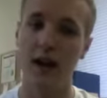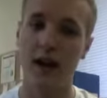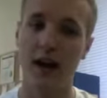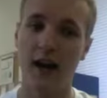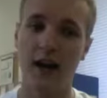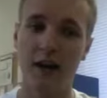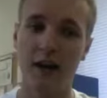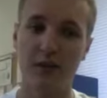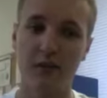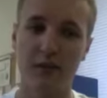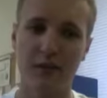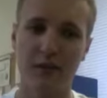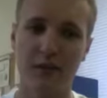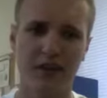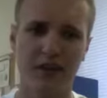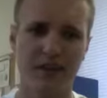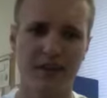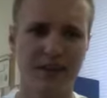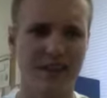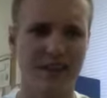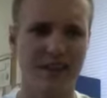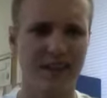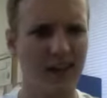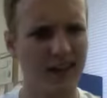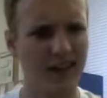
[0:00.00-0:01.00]
I'm not
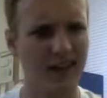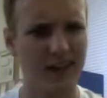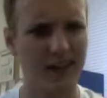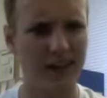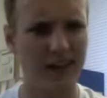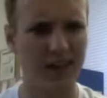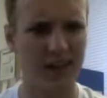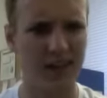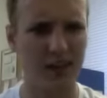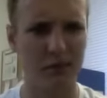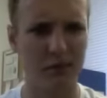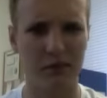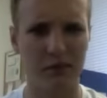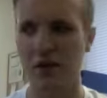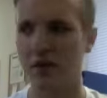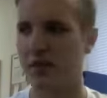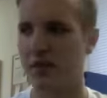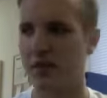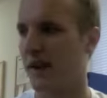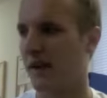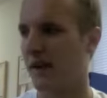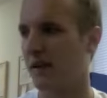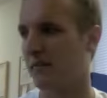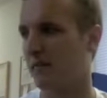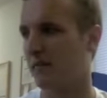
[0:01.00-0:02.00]
saying anything about
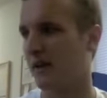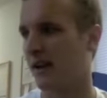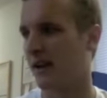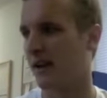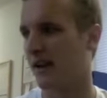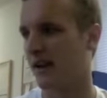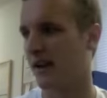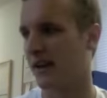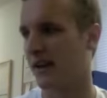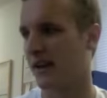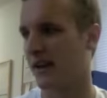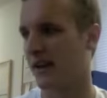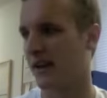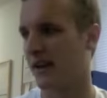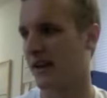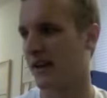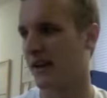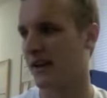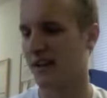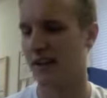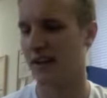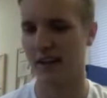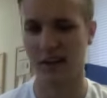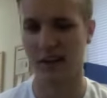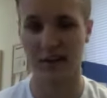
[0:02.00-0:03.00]
that. But uh,
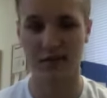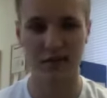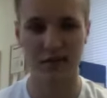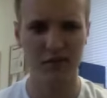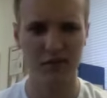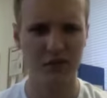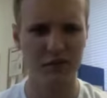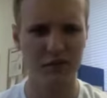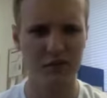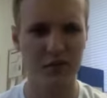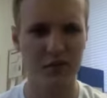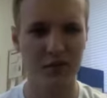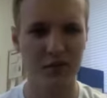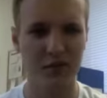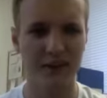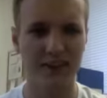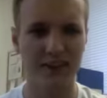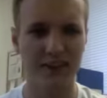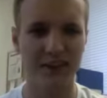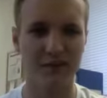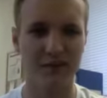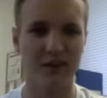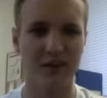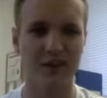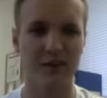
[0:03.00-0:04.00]
if you remember
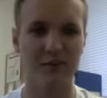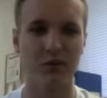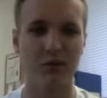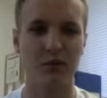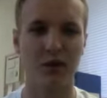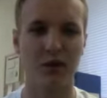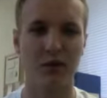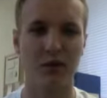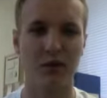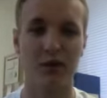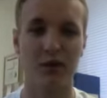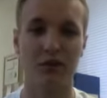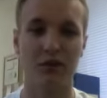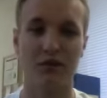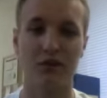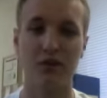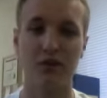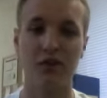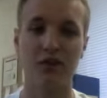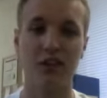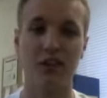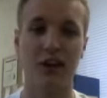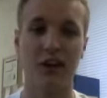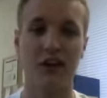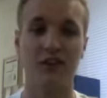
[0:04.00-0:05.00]
anything about Amy Winehouse,
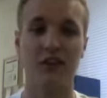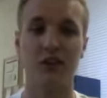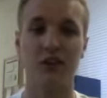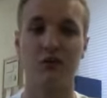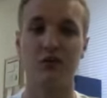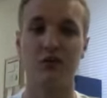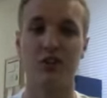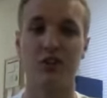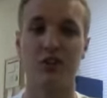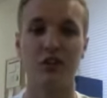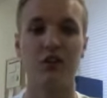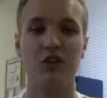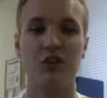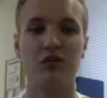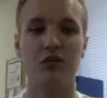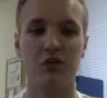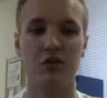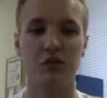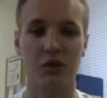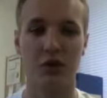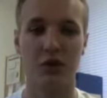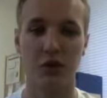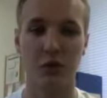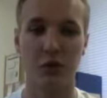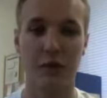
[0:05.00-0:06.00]
first off, she was huge
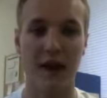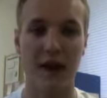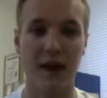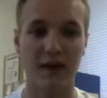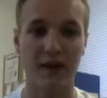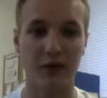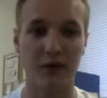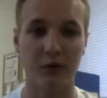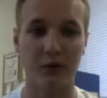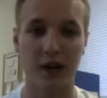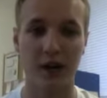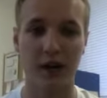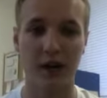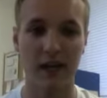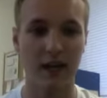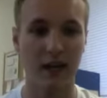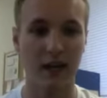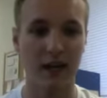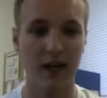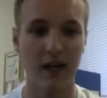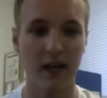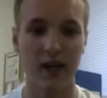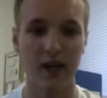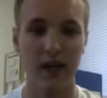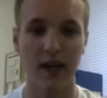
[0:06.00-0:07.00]
with her Back to
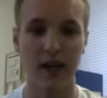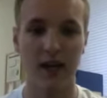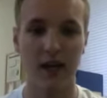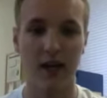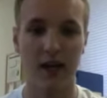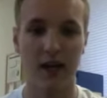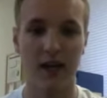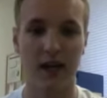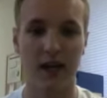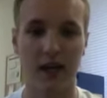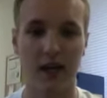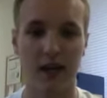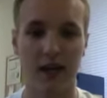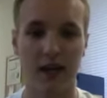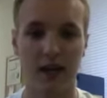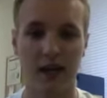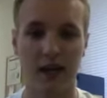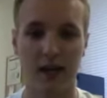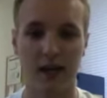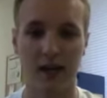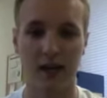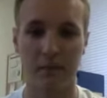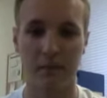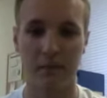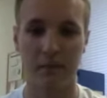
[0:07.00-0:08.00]
Black, and
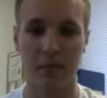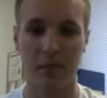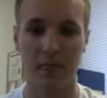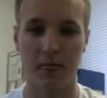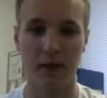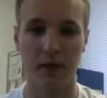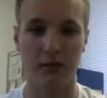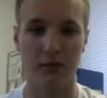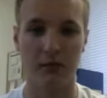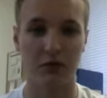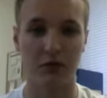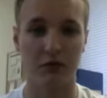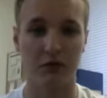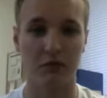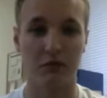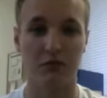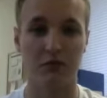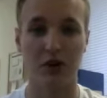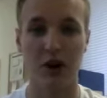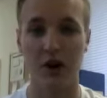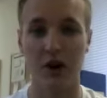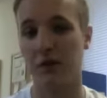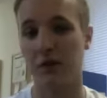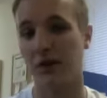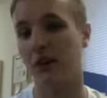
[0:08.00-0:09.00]
uh, it was
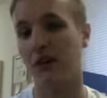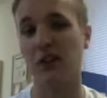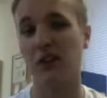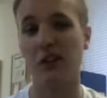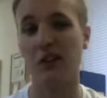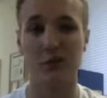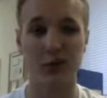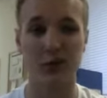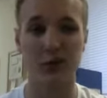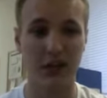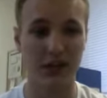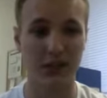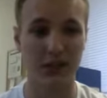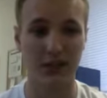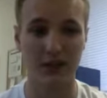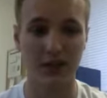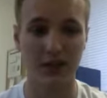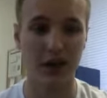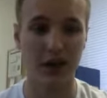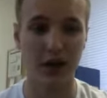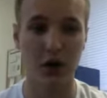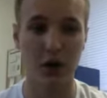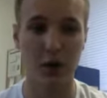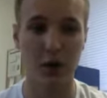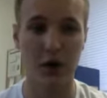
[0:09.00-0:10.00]
primarily because of
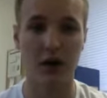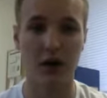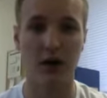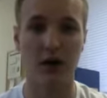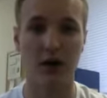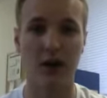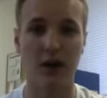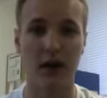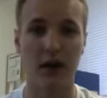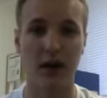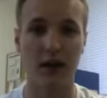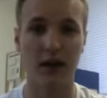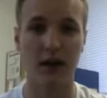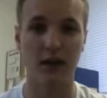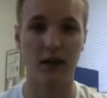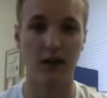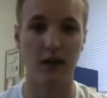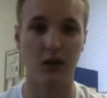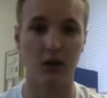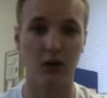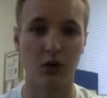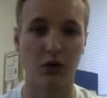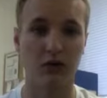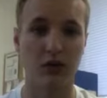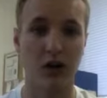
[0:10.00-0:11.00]
AOL and the
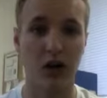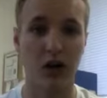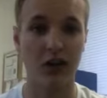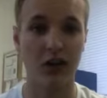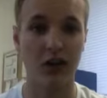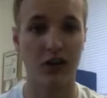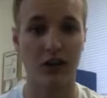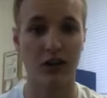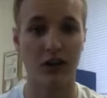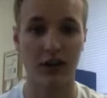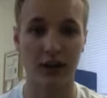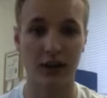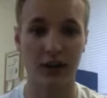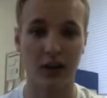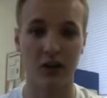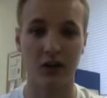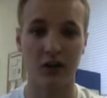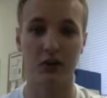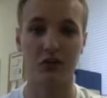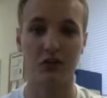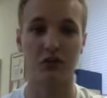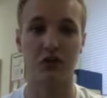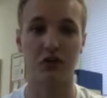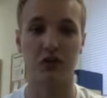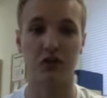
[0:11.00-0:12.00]
whole launch that they did on
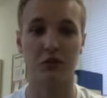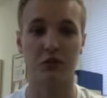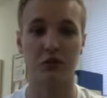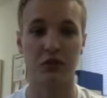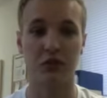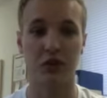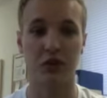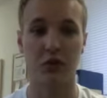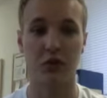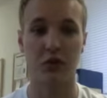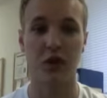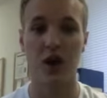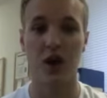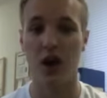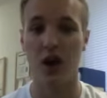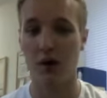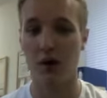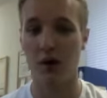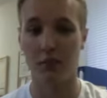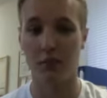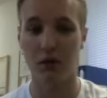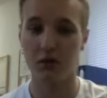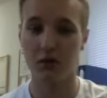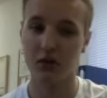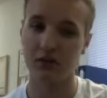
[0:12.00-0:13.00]
YouTube. So
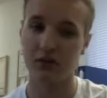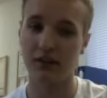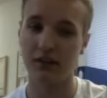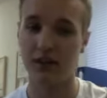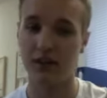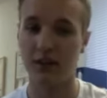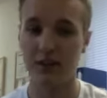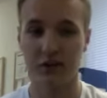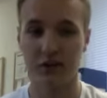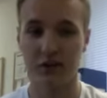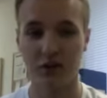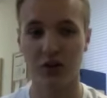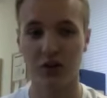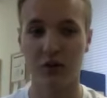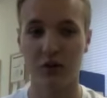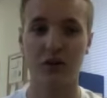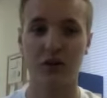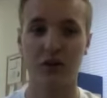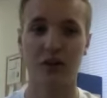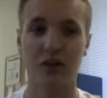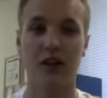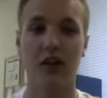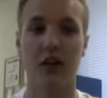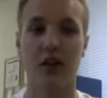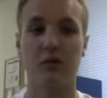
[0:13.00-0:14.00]
I'll post a link in the
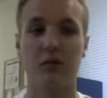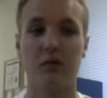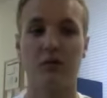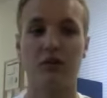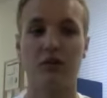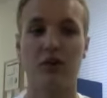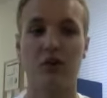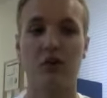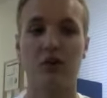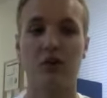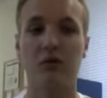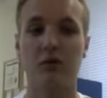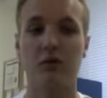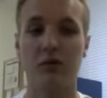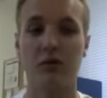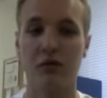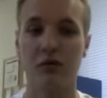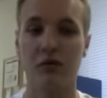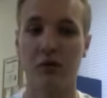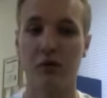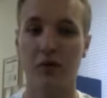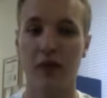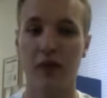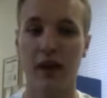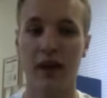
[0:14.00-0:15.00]
description down below
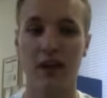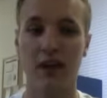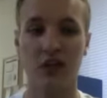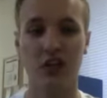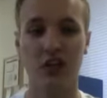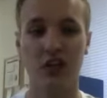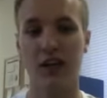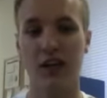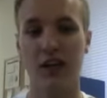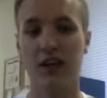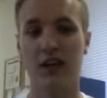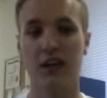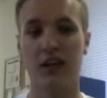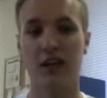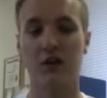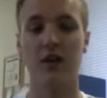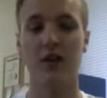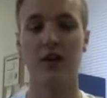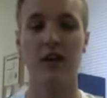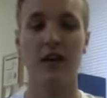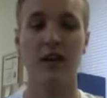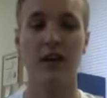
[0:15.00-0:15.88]
for that. Check it out.